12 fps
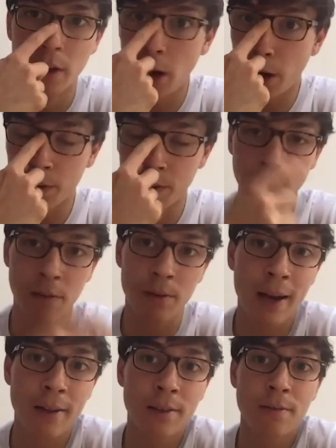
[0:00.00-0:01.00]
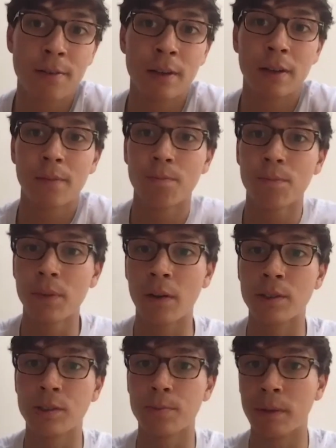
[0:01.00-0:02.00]
On the other hand, I think there
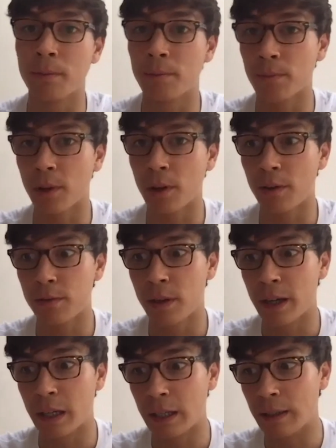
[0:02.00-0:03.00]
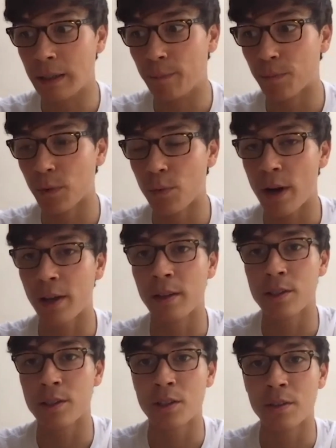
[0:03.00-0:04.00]
is a bit of a
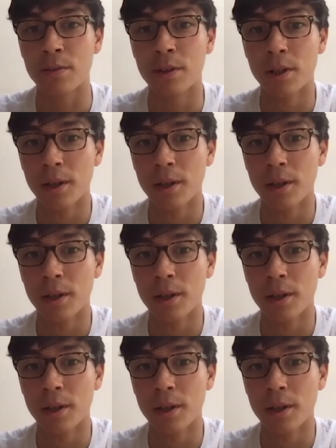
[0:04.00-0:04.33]
recognition